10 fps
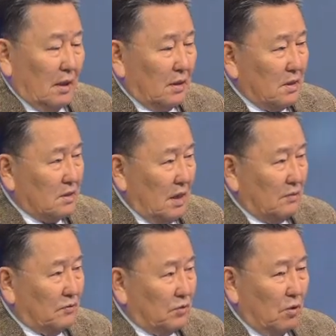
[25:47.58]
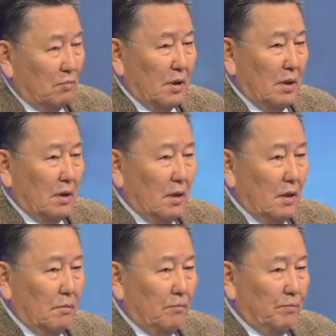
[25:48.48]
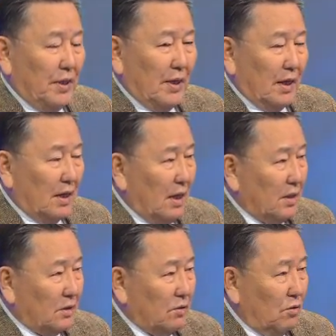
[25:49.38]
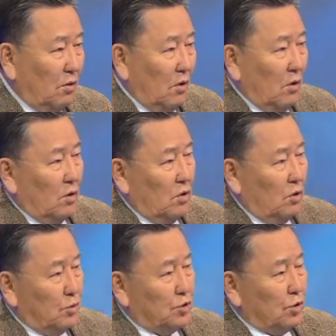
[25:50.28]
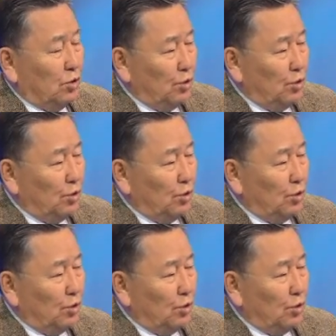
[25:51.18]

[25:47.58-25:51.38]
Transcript: Kazakhstan, from being a country which